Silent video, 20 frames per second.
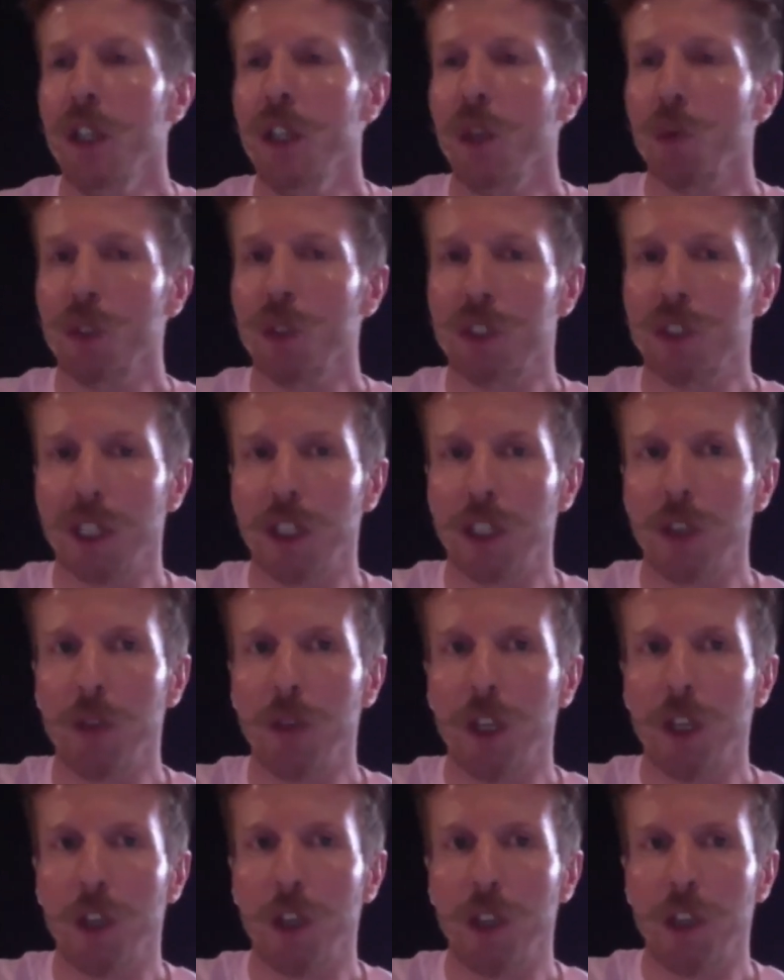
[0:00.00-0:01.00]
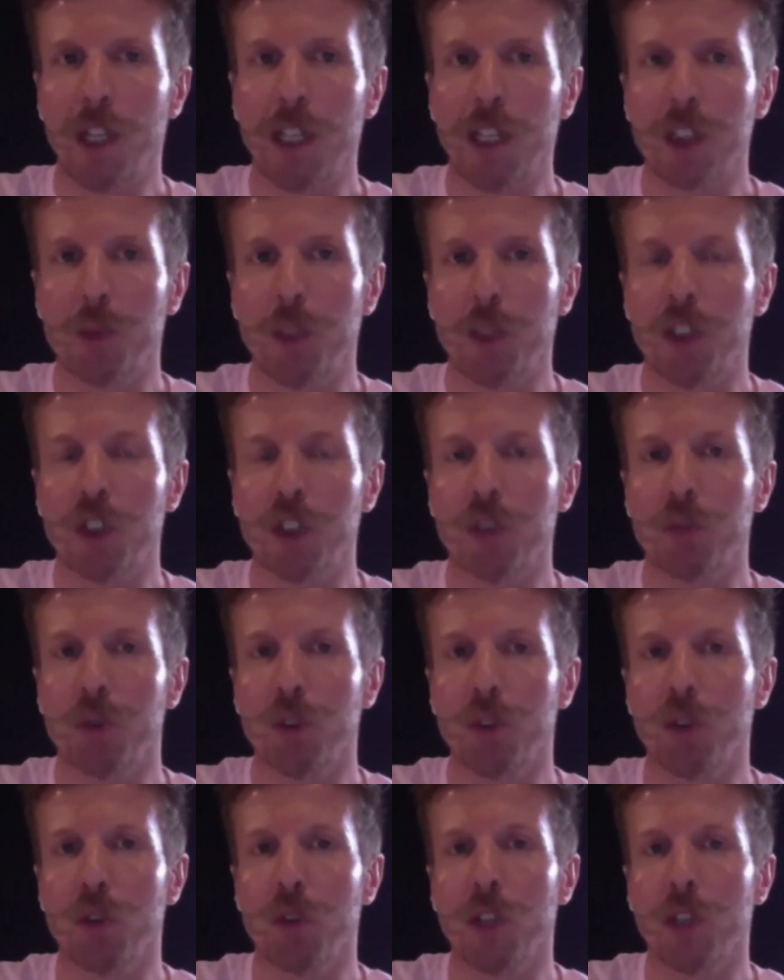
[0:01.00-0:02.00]
We sell an Expedition
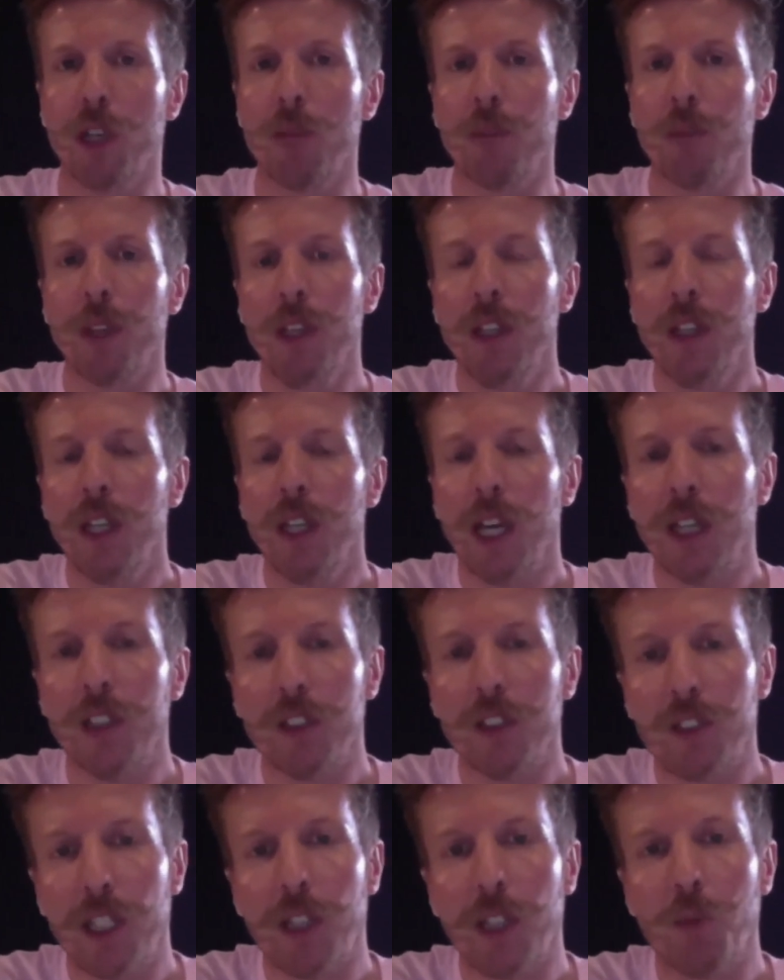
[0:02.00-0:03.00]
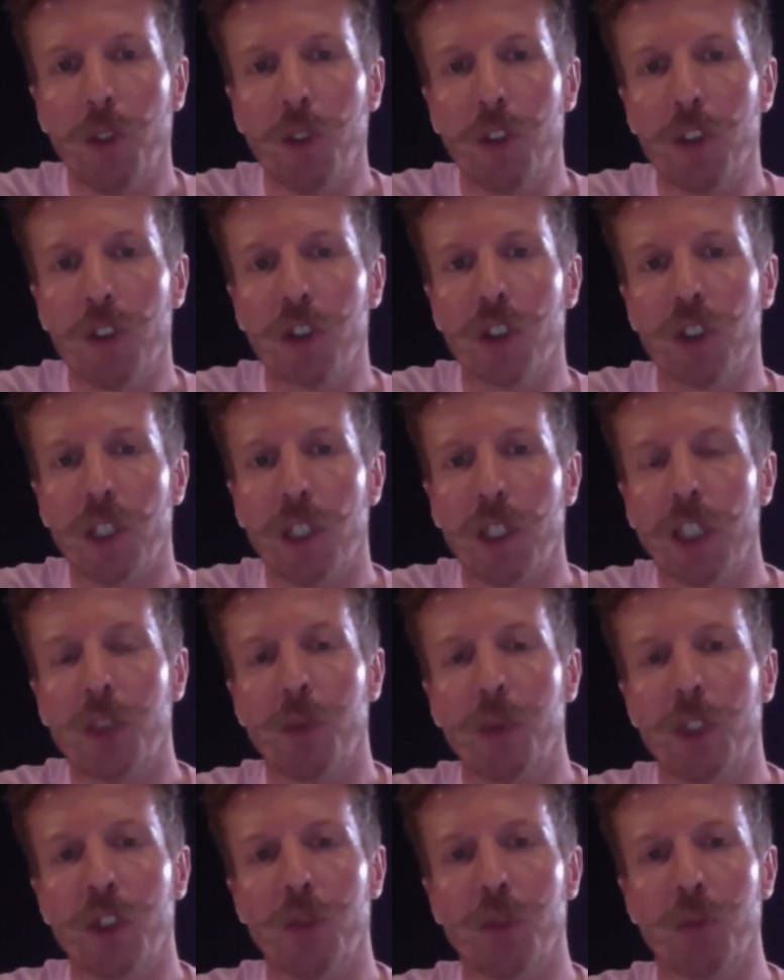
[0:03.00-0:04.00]
Program, and a day with us on an
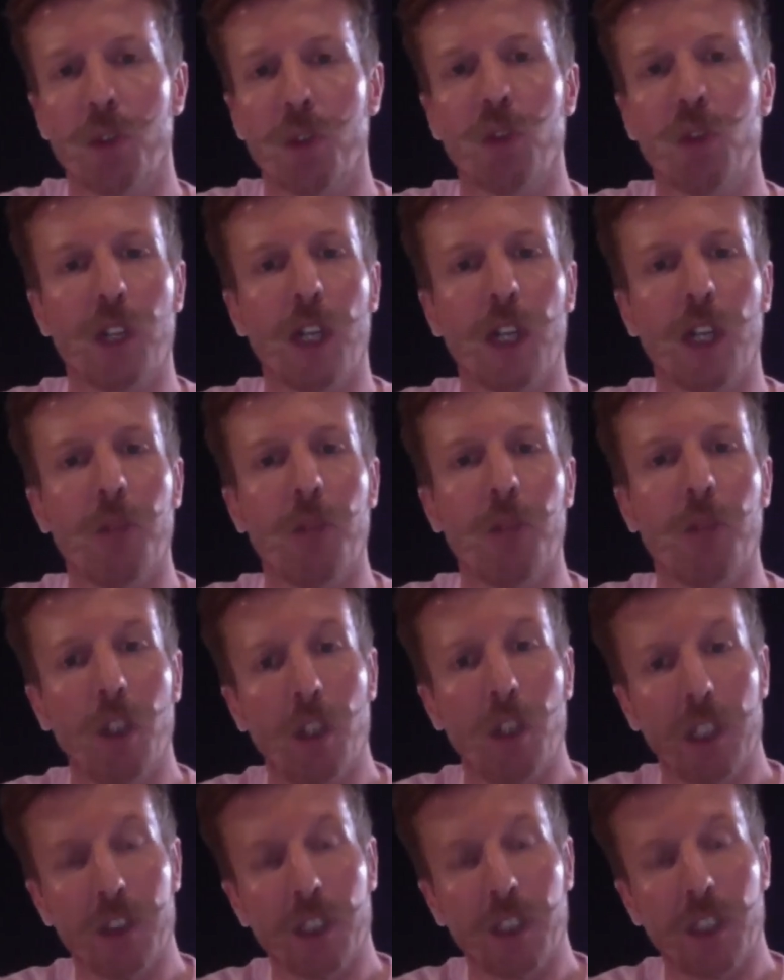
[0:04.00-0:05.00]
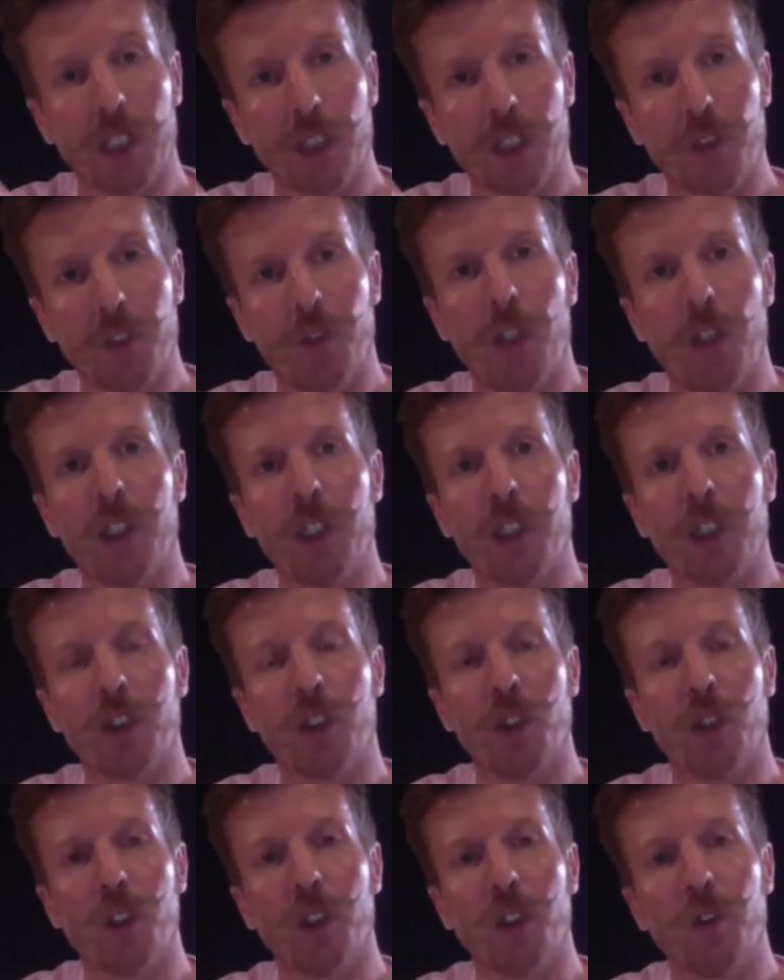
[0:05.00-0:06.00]
Expedition Program, I say that's a very
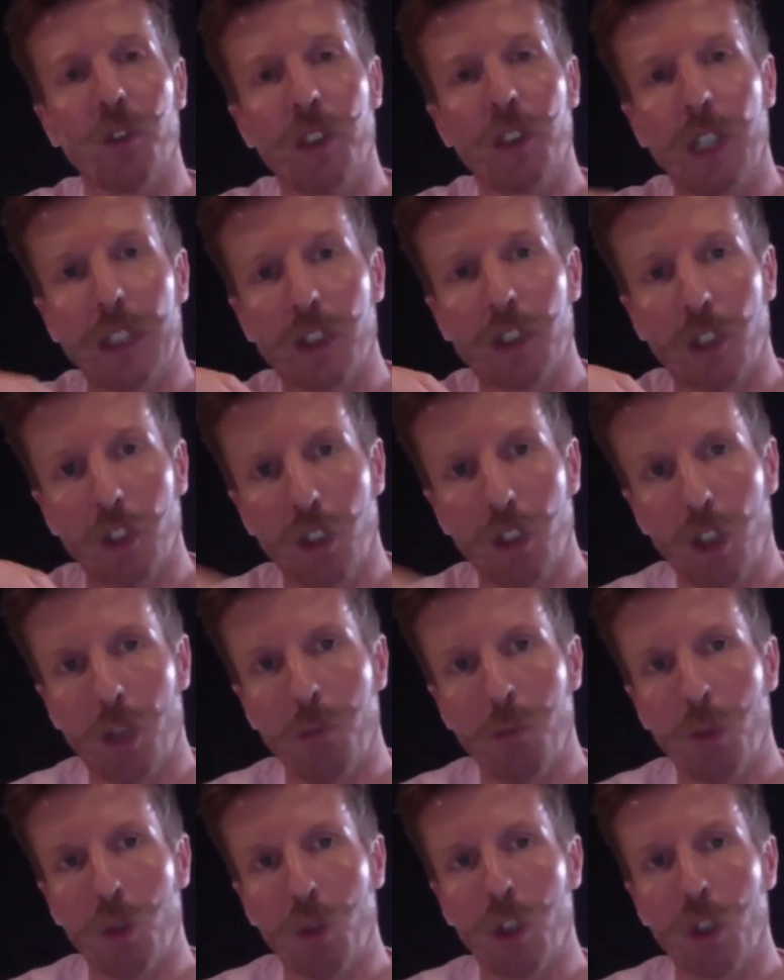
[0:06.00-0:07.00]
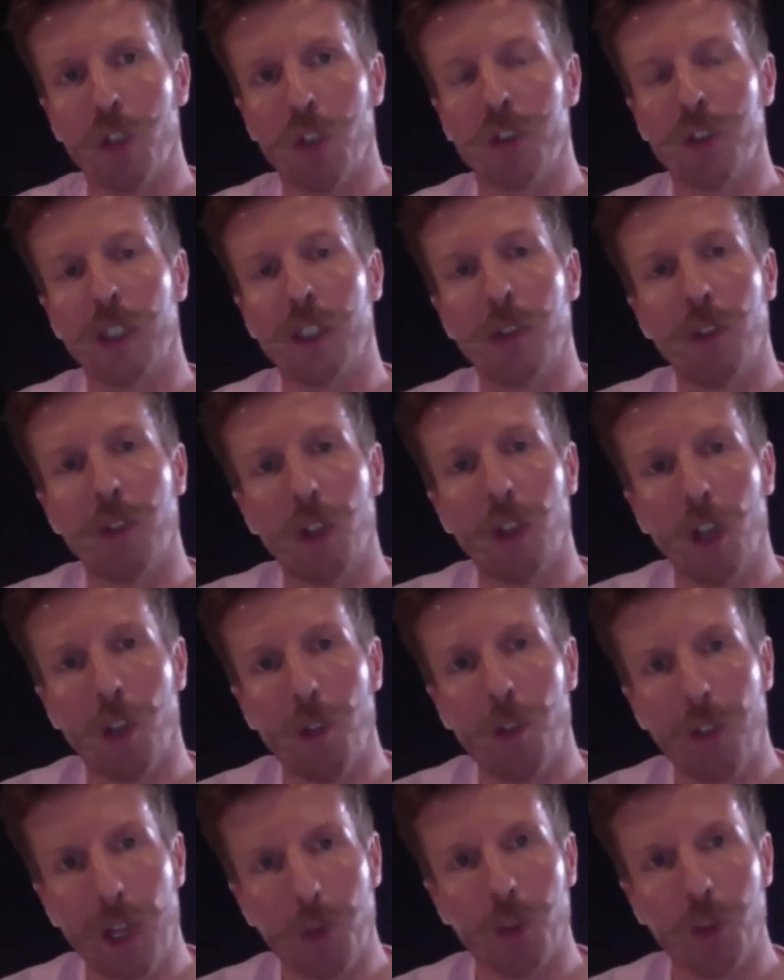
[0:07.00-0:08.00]
exclusive, gets a lot more content.
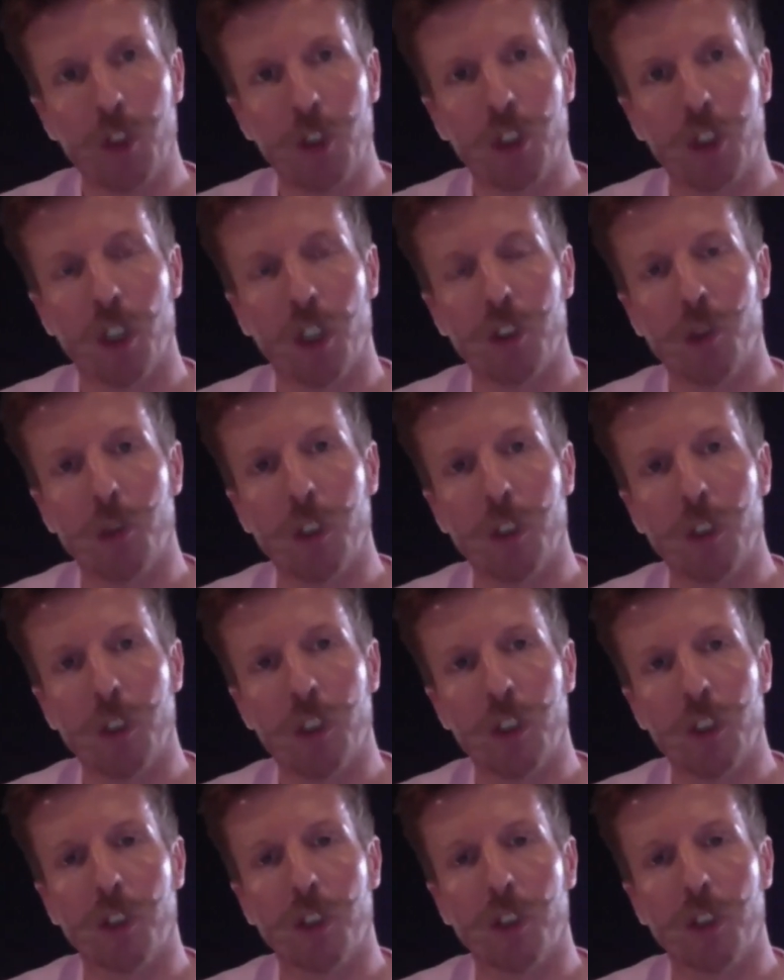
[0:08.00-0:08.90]
We charge £1,000